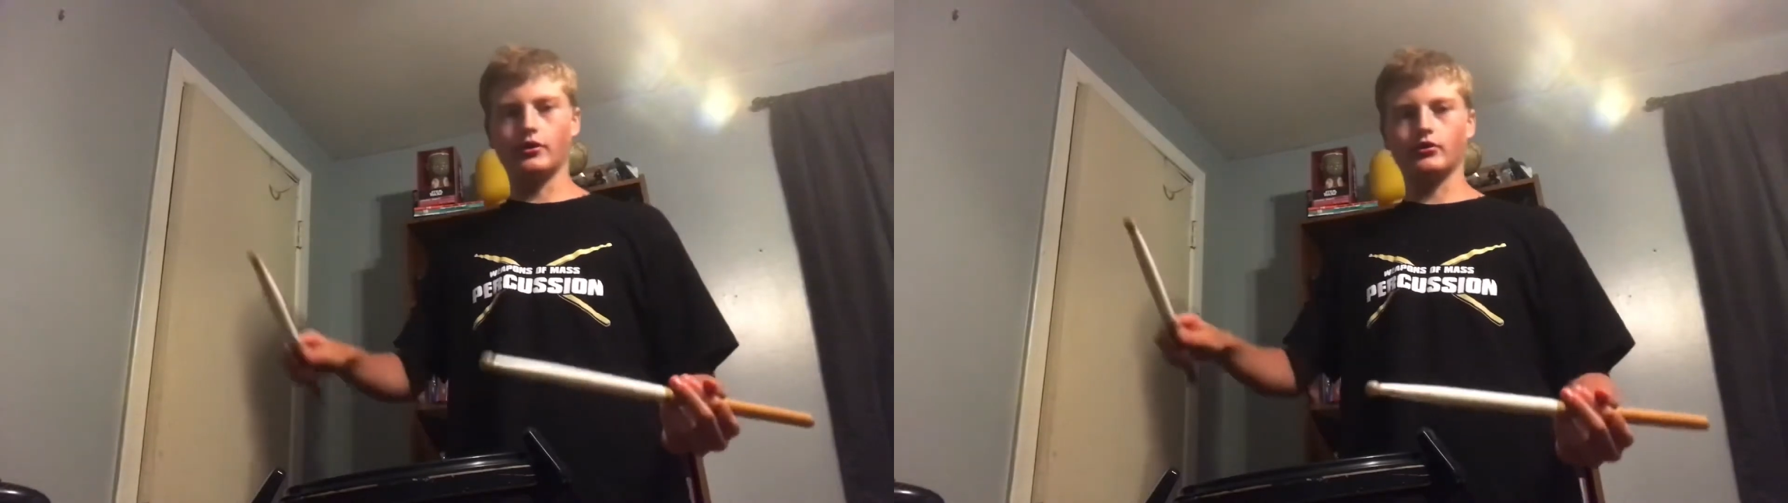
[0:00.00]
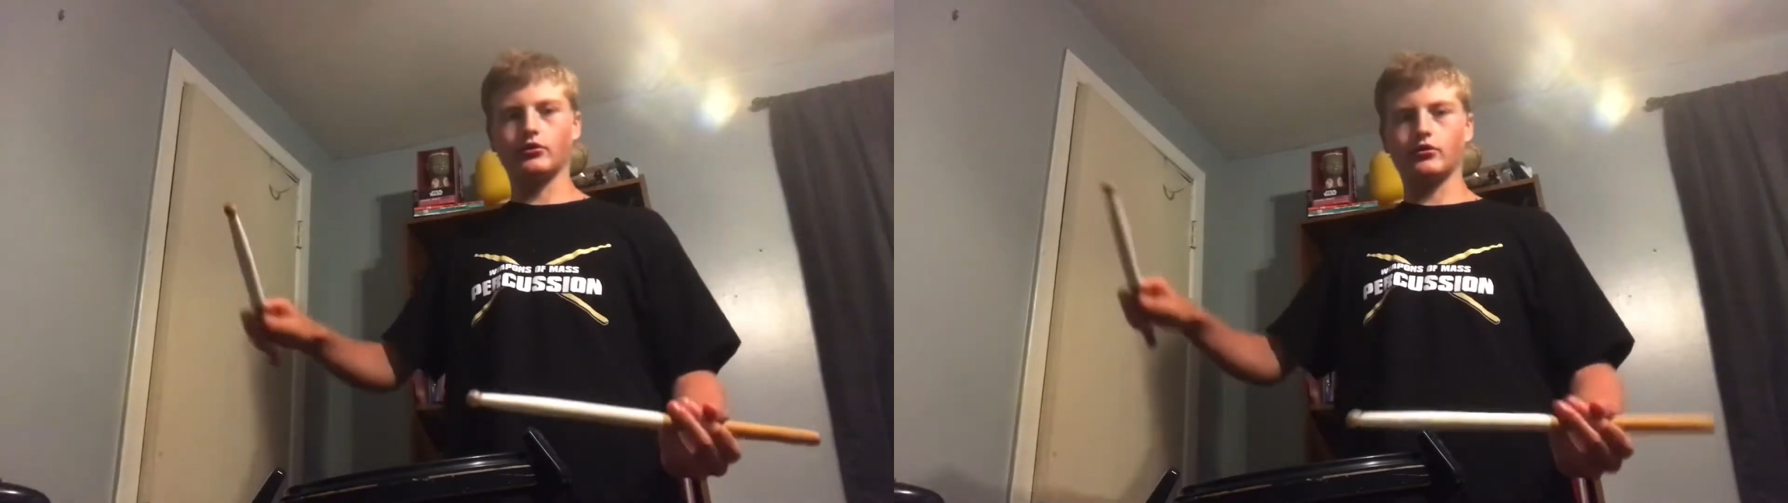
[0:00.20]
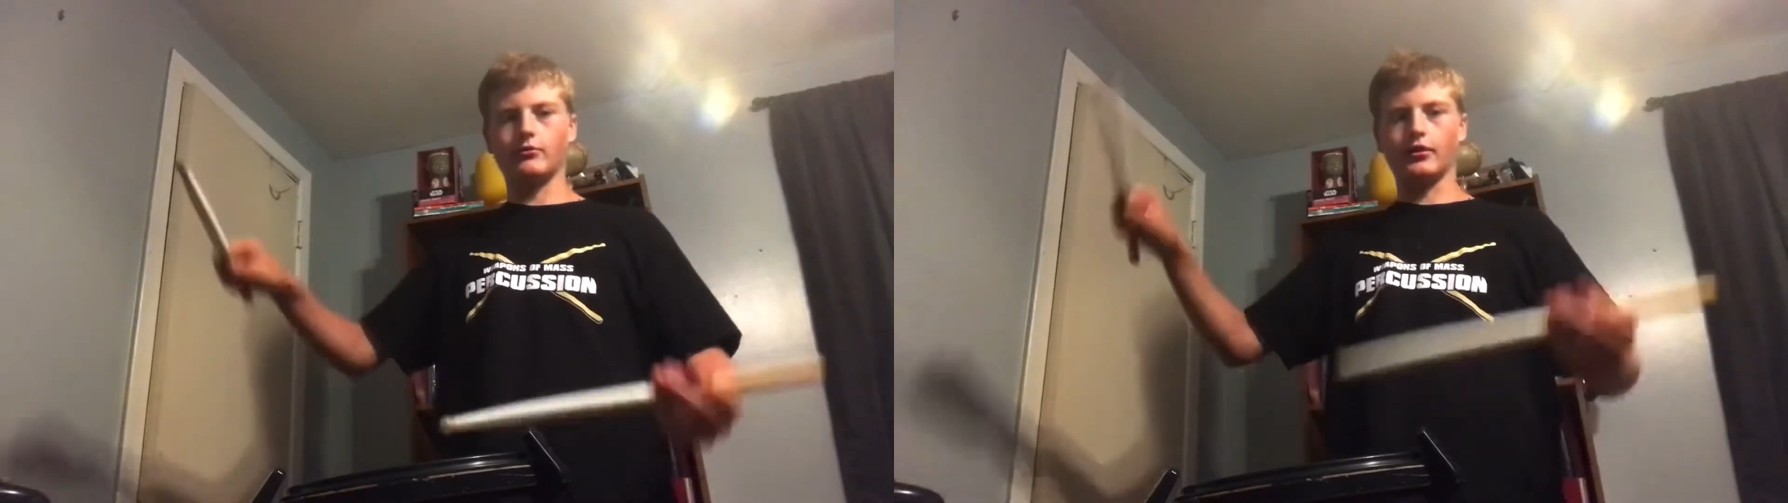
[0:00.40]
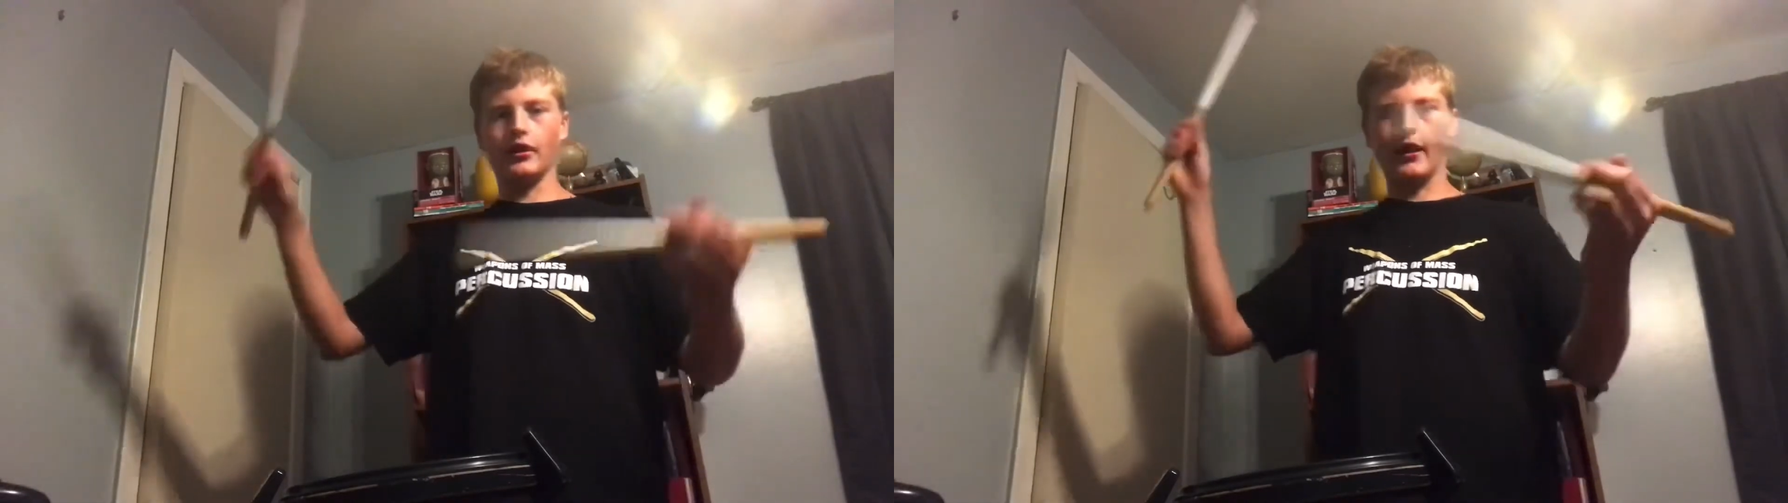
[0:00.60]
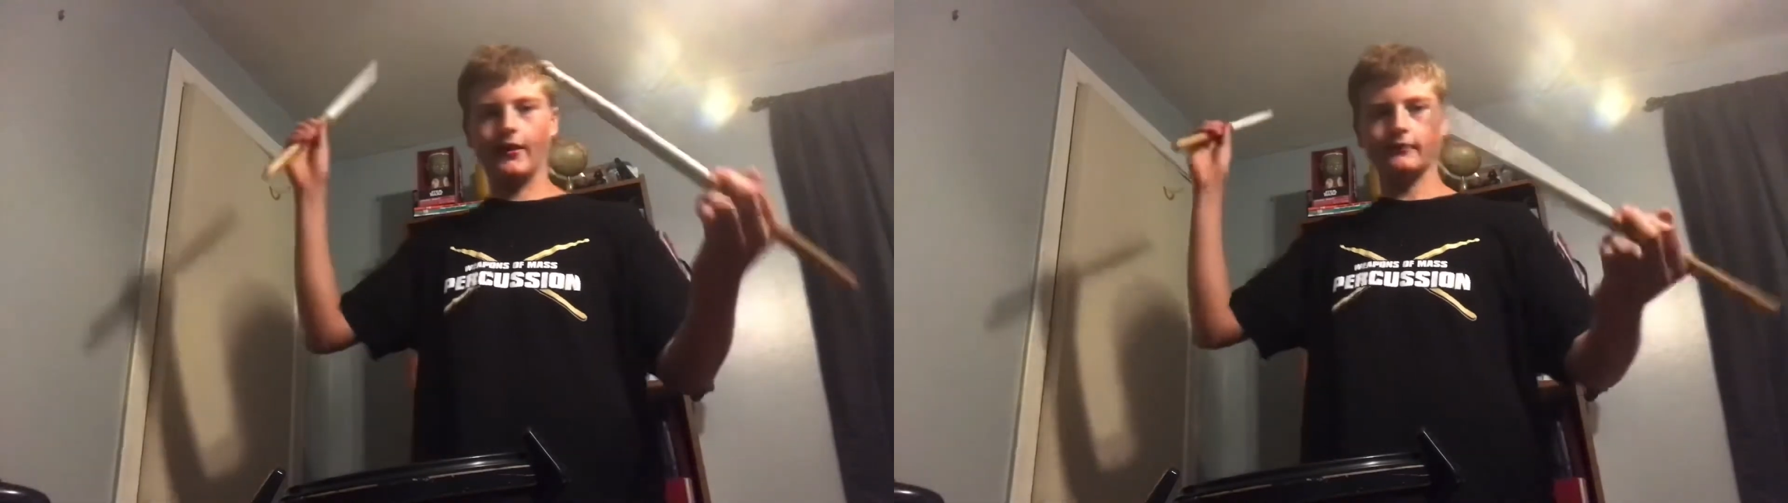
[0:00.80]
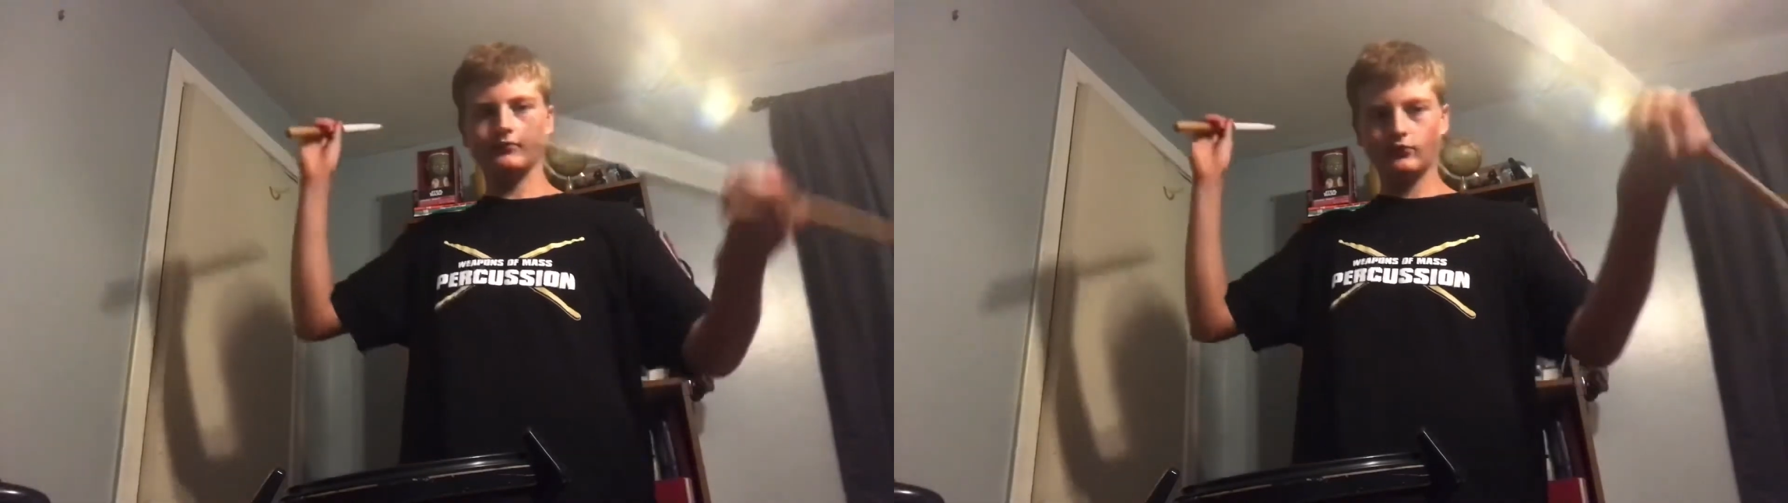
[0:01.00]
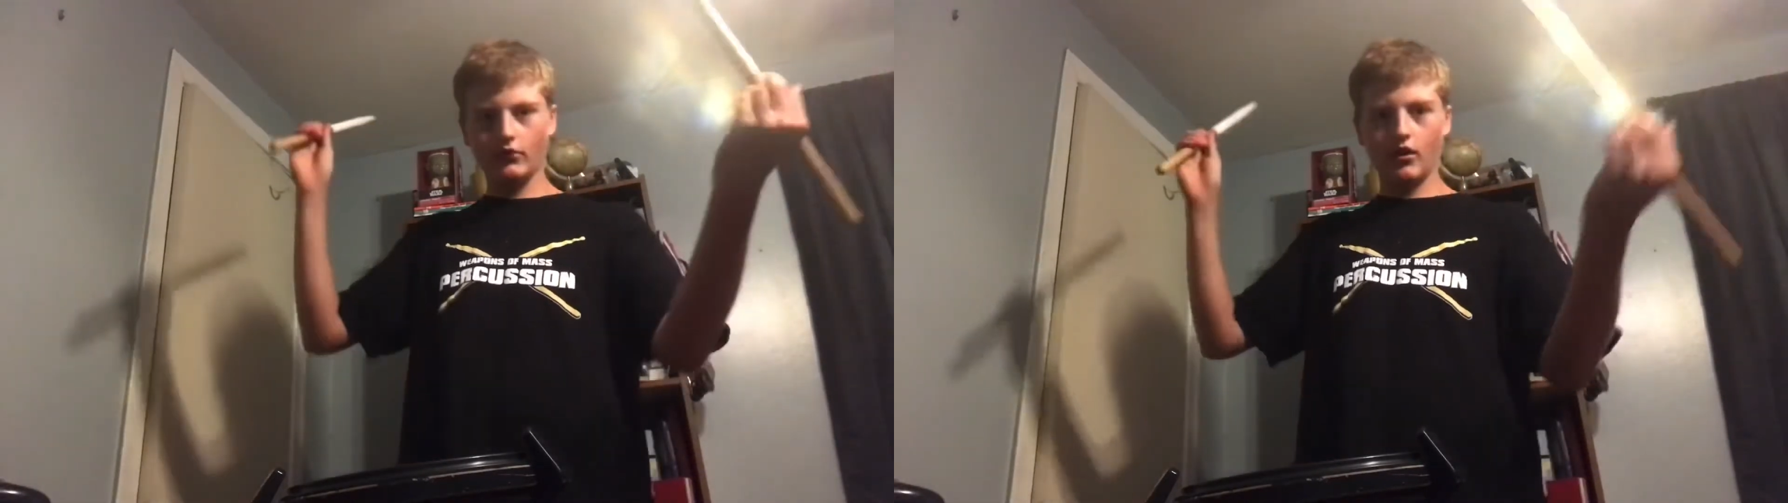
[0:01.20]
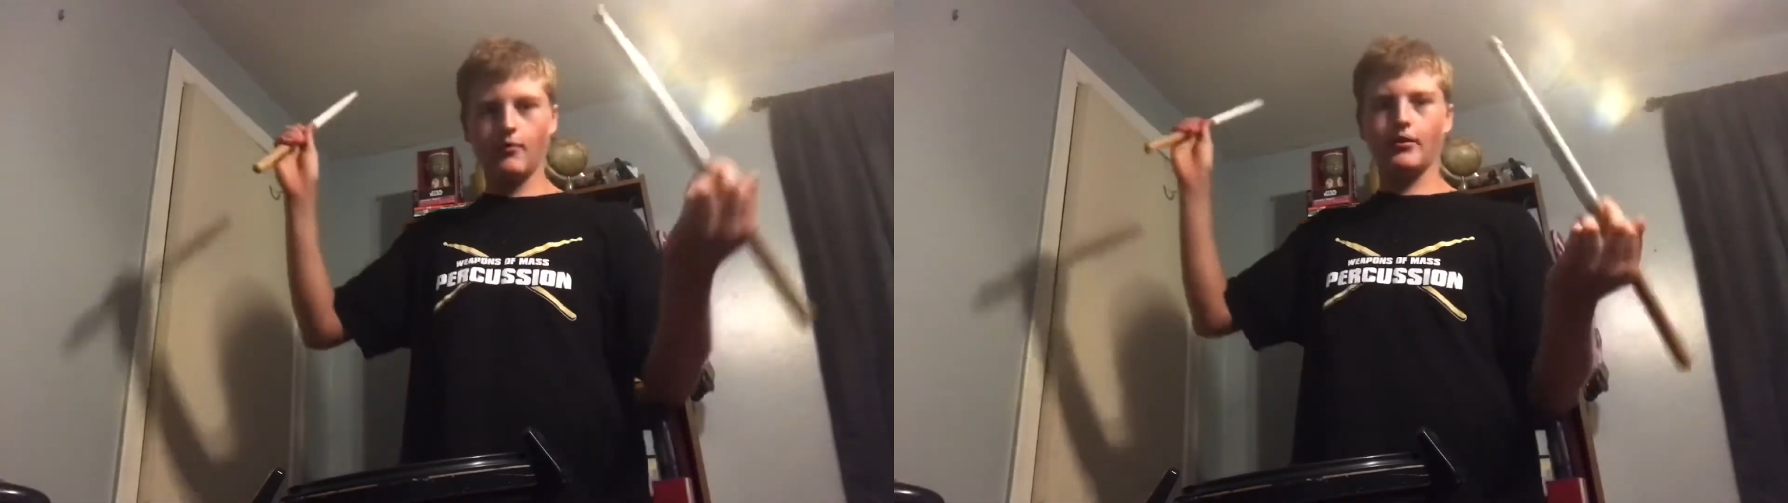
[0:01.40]
So it should be like
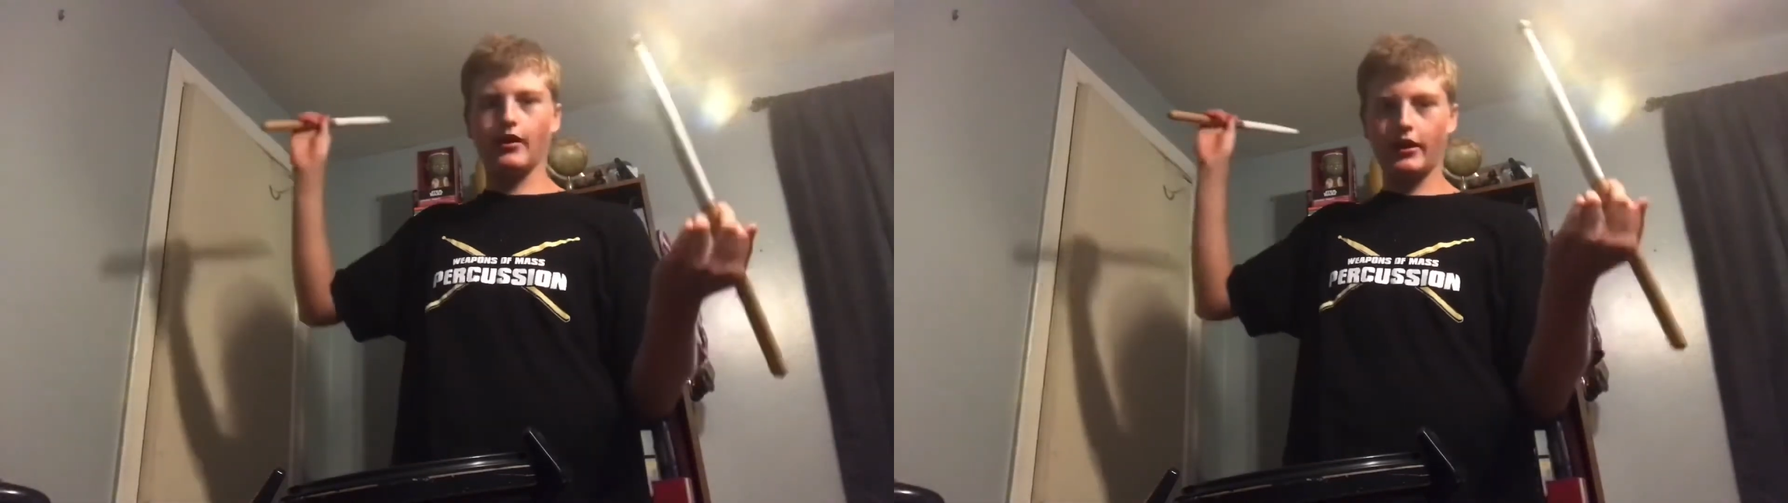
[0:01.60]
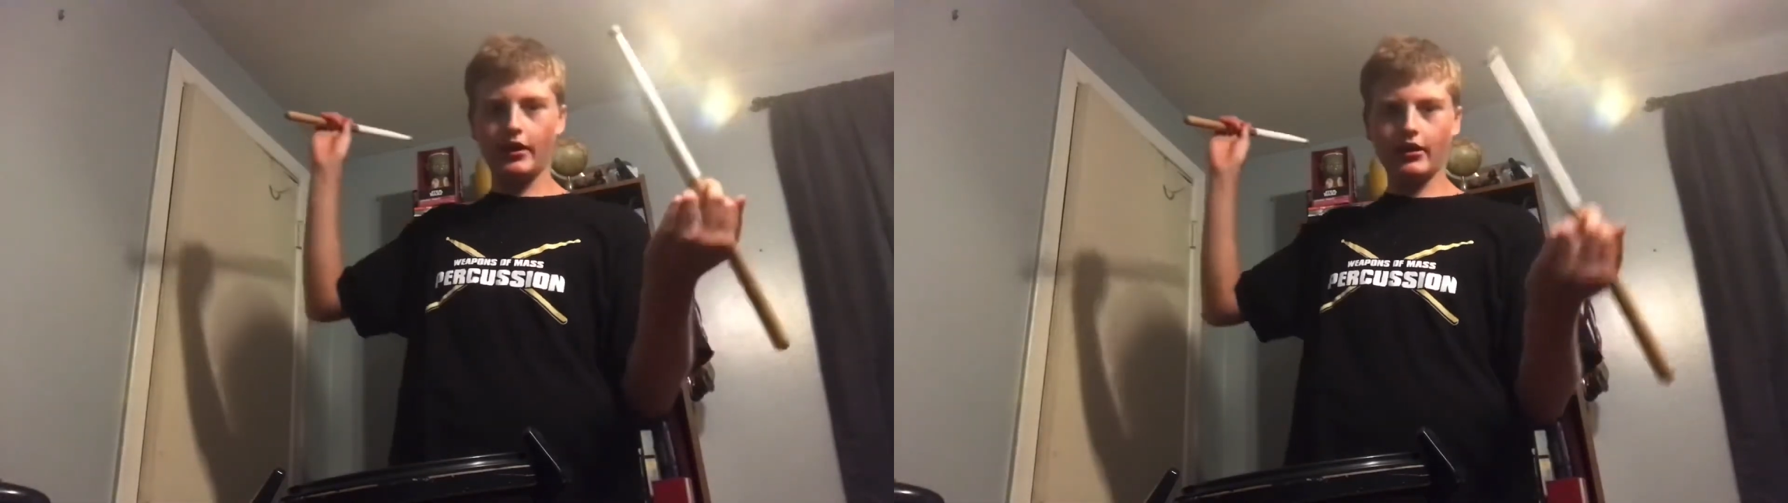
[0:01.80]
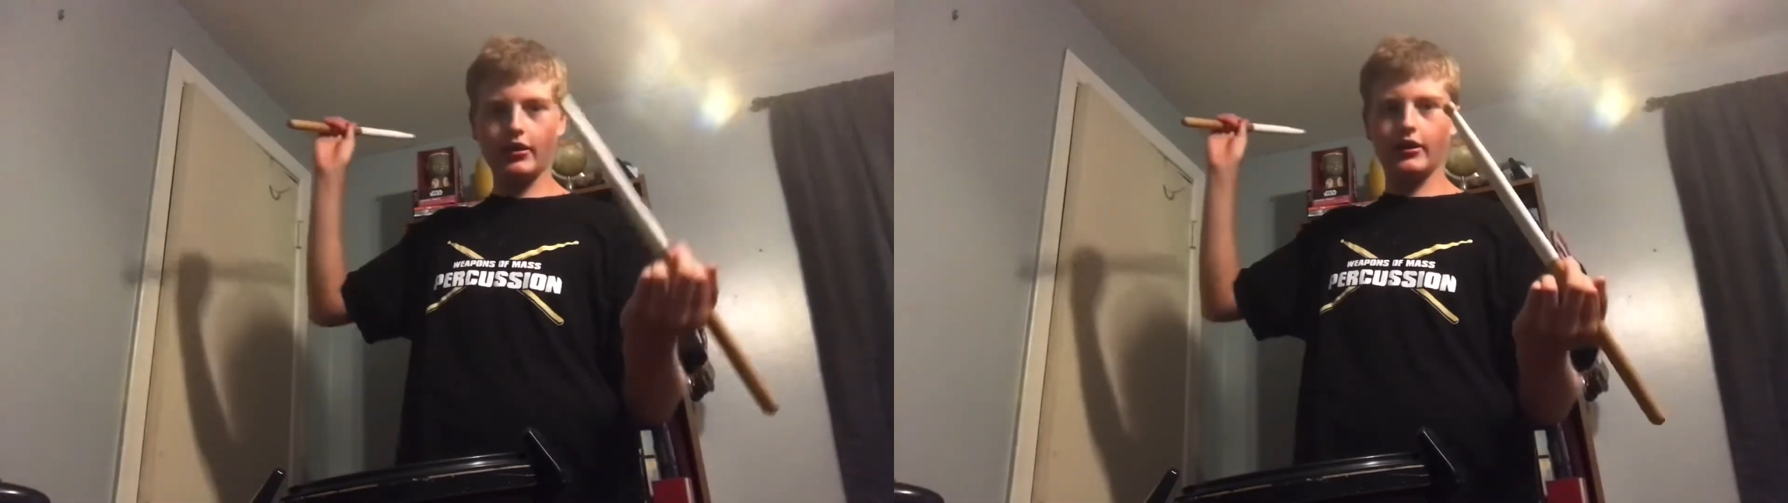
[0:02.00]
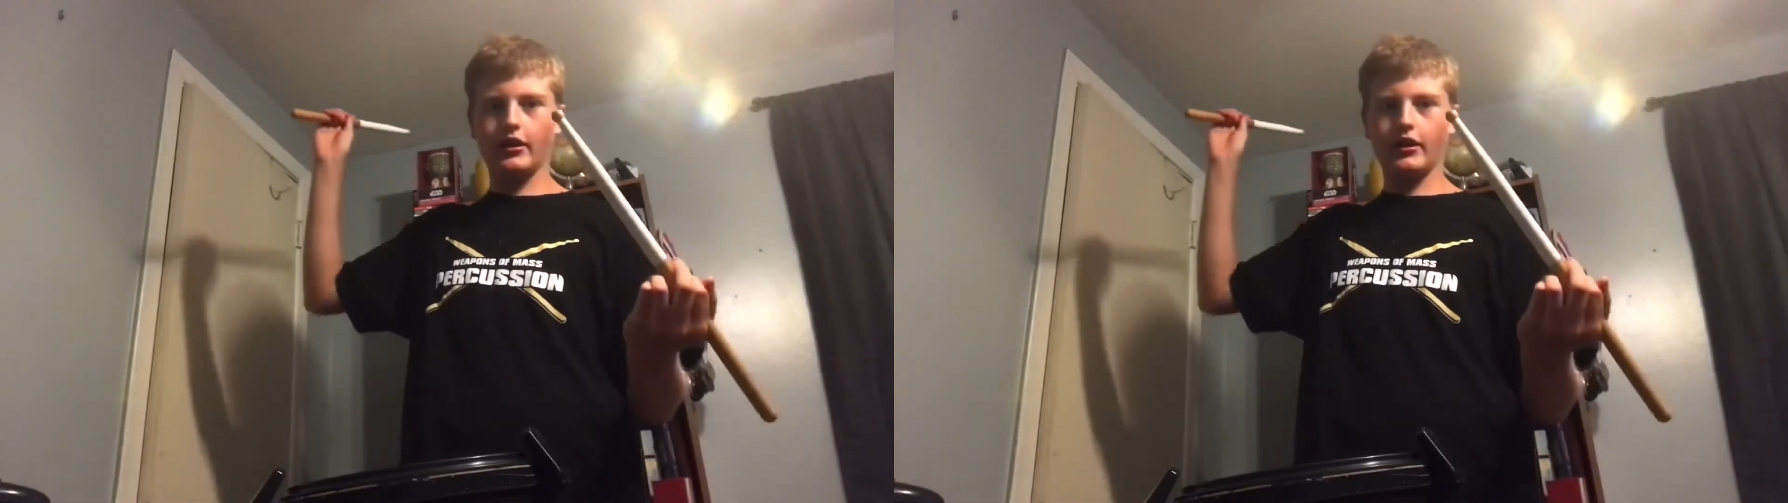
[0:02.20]
about here and